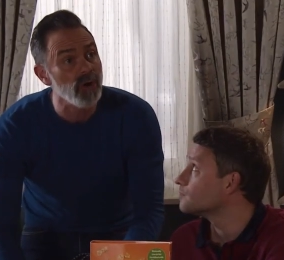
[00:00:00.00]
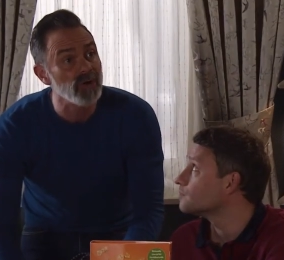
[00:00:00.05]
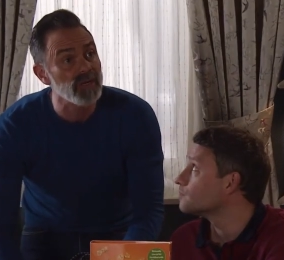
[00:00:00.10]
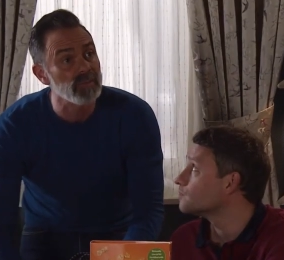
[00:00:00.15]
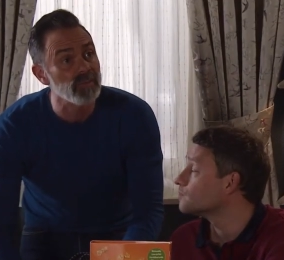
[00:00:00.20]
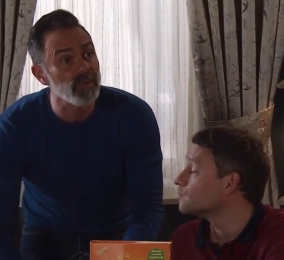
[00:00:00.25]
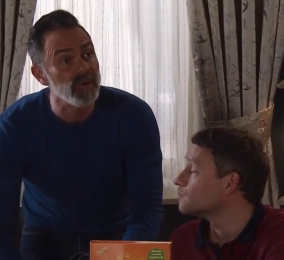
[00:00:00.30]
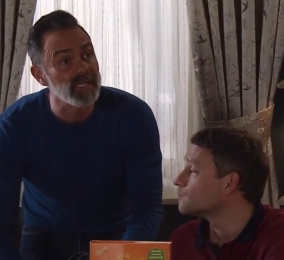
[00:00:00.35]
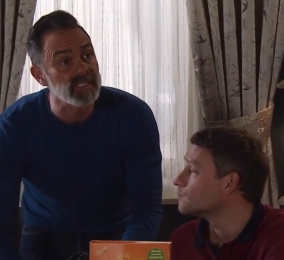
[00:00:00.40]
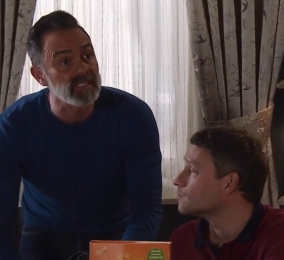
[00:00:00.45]

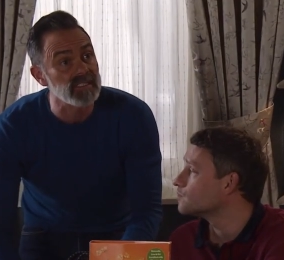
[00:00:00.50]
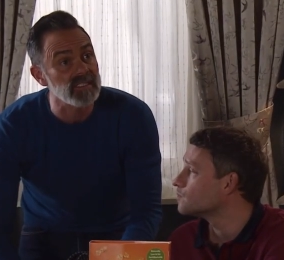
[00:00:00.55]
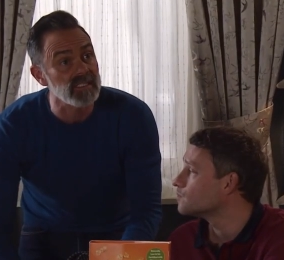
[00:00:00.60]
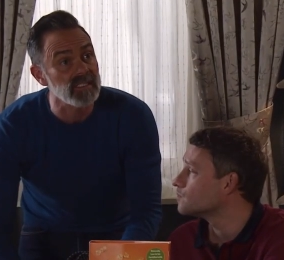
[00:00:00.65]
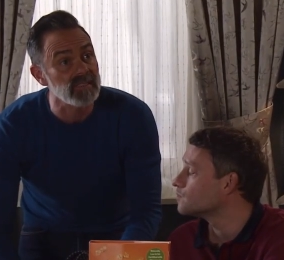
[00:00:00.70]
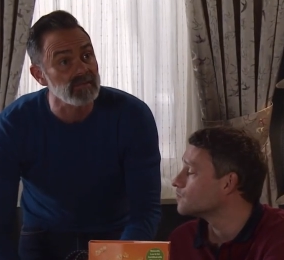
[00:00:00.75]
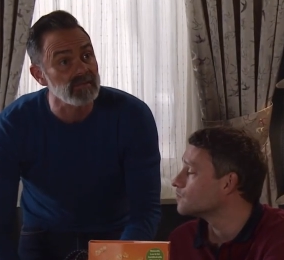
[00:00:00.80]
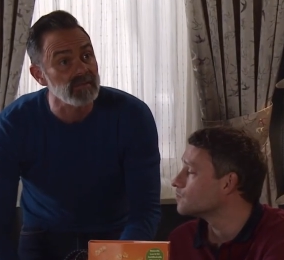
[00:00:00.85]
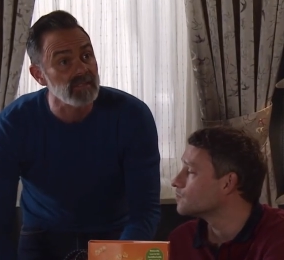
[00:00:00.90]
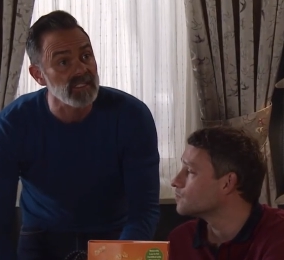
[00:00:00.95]
Speaker 1: prints,
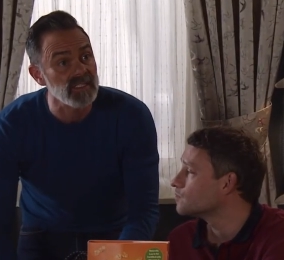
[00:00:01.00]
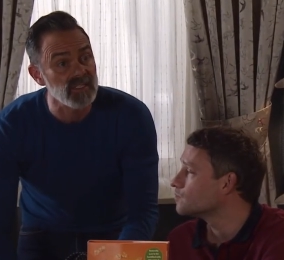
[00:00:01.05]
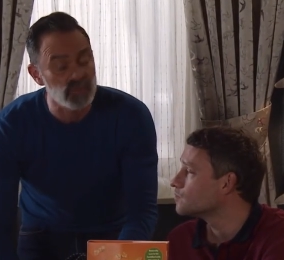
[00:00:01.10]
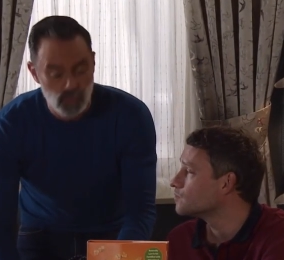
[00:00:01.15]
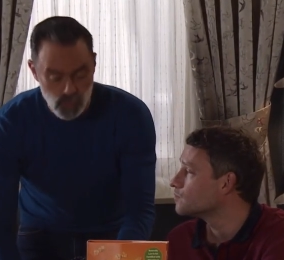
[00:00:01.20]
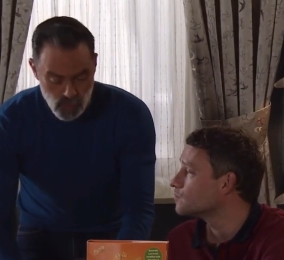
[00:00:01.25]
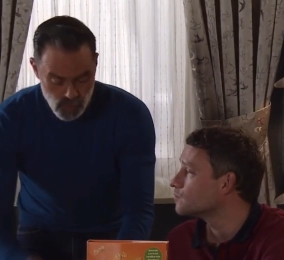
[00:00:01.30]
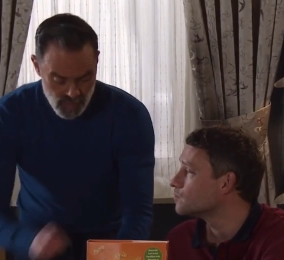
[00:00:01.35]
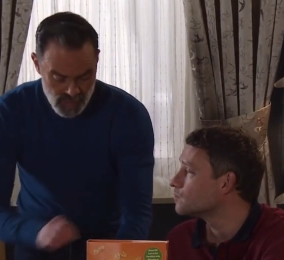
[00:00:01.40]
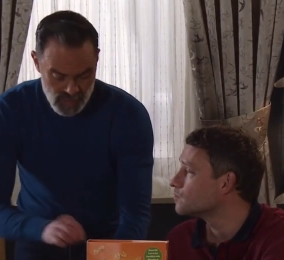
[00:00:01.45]

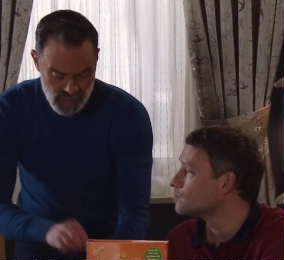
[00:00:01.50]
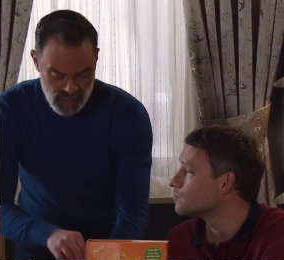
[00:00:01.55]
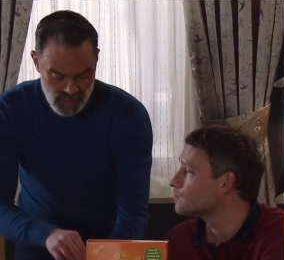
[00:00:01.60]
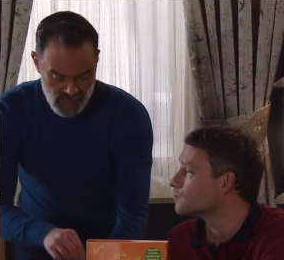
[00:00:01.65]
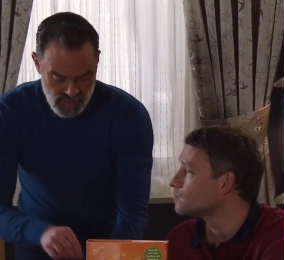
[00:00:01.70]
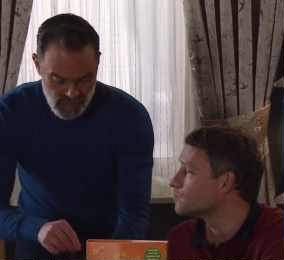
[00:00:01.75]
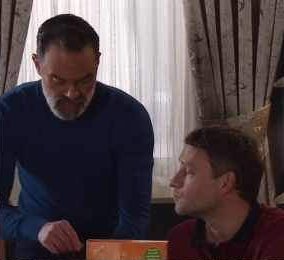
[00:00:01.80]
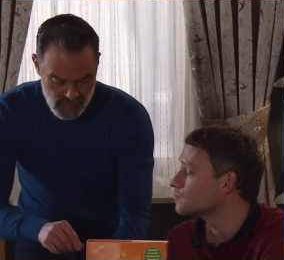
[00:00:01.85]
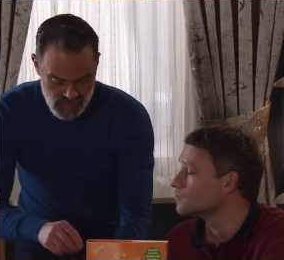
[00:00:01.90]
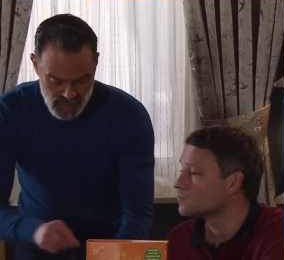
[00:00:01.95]
exploring
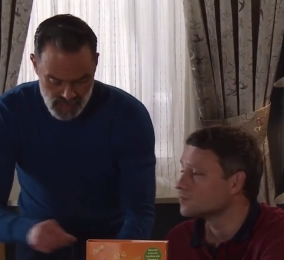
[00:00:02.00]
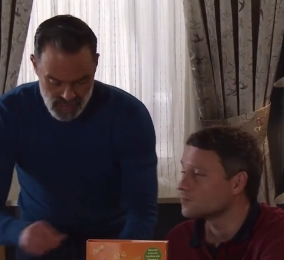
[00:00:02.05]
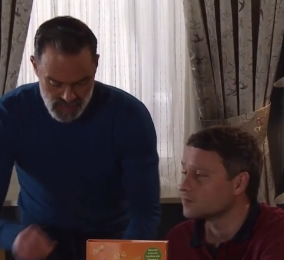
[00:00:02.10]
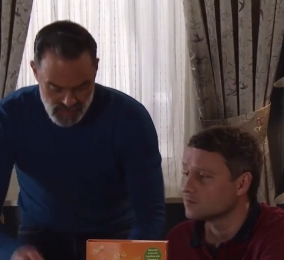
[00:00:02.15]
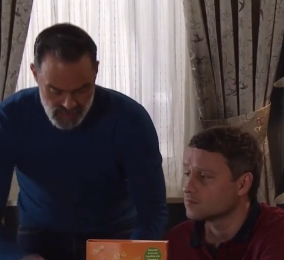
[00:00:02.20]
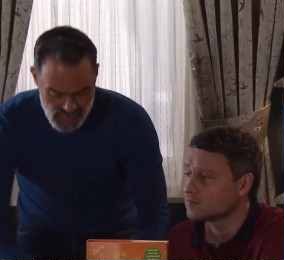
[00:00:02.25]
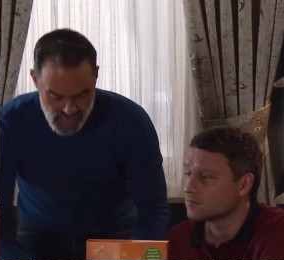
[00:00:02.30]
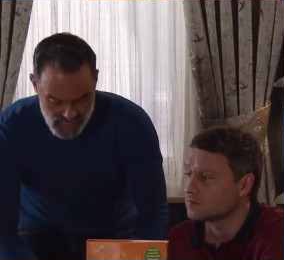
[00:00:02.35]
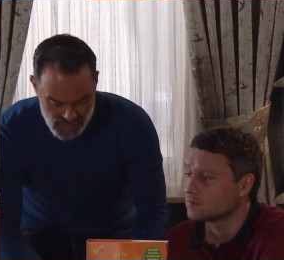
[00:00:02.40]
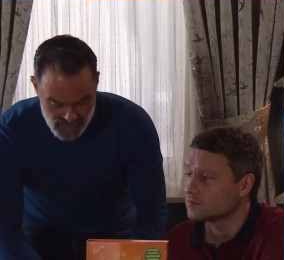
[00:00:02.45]

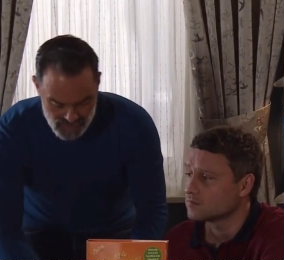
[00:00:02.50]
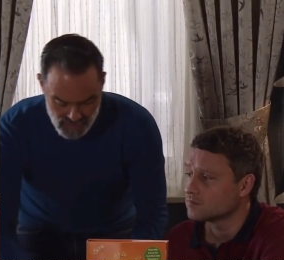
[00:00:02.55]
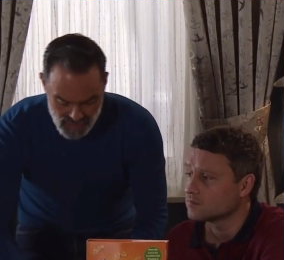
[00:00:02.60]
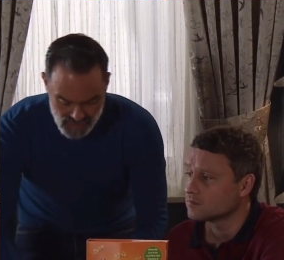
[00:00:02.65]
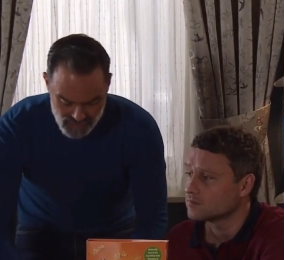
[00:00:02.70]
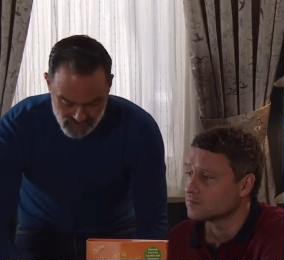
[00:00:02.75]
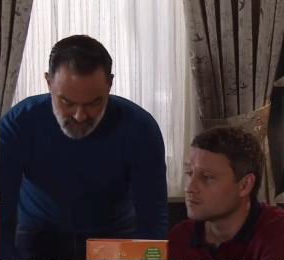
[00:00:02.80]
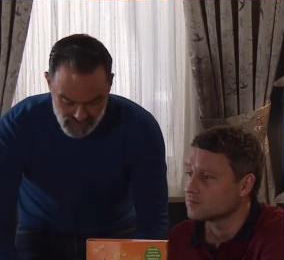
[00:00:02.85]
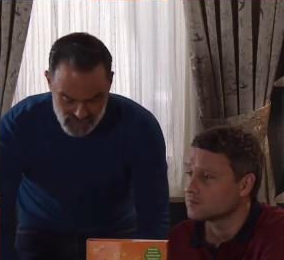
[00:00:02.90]
gay life as an